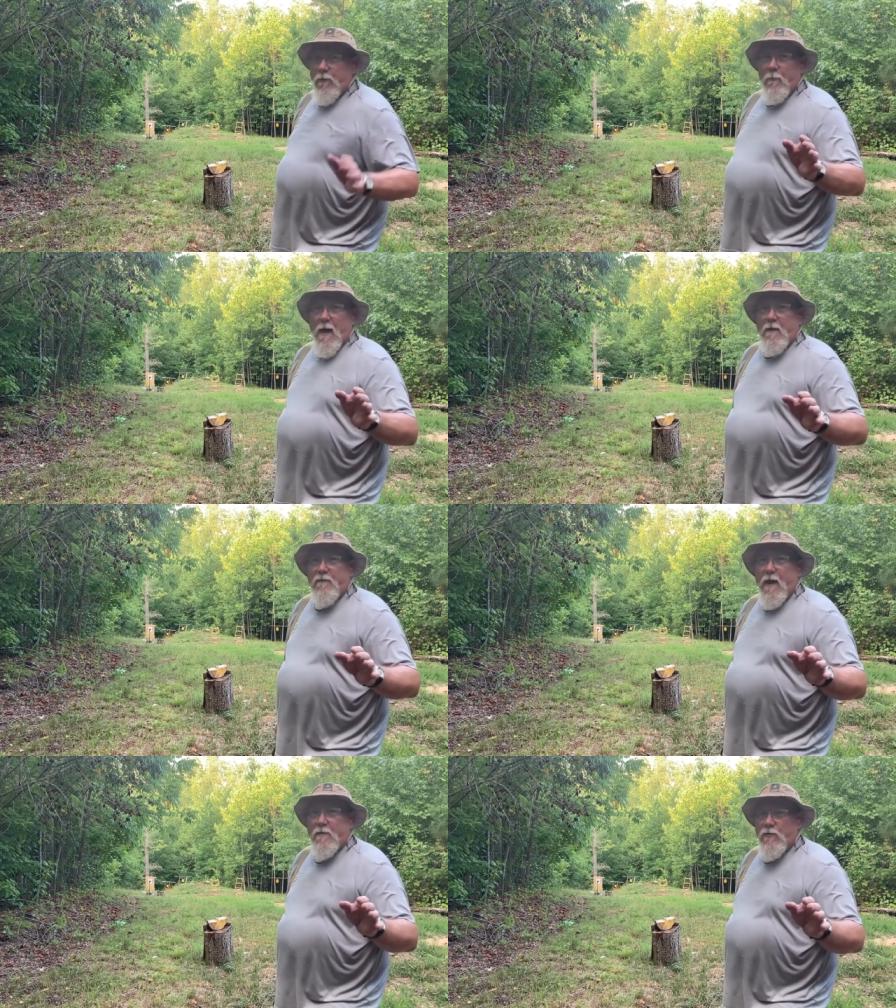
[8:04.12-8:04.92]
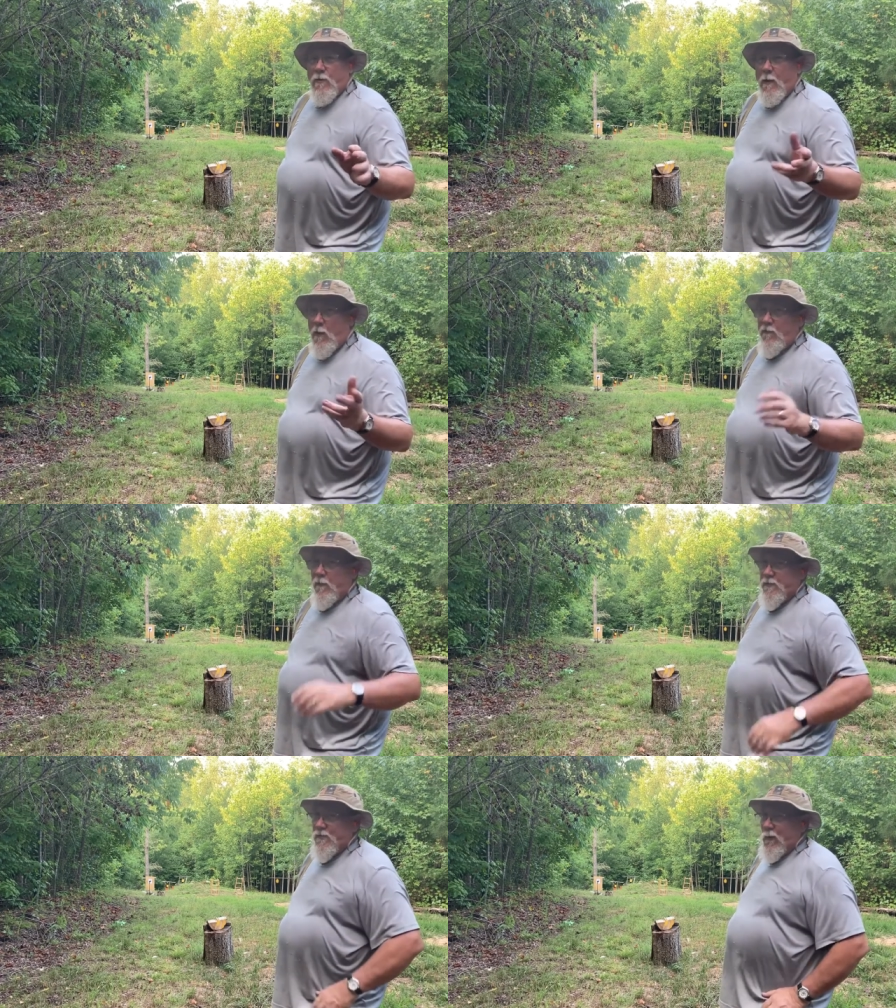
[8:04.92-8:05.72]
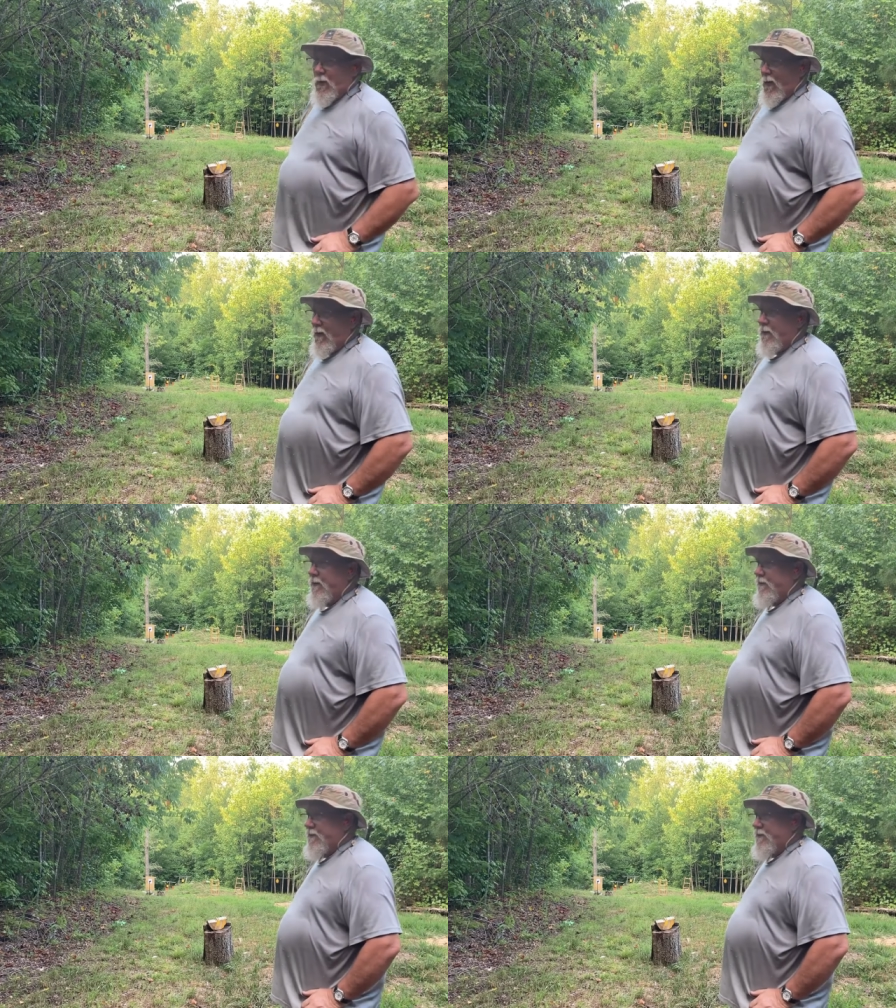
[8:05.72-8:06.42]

the manufacturer. I bought it from a store that was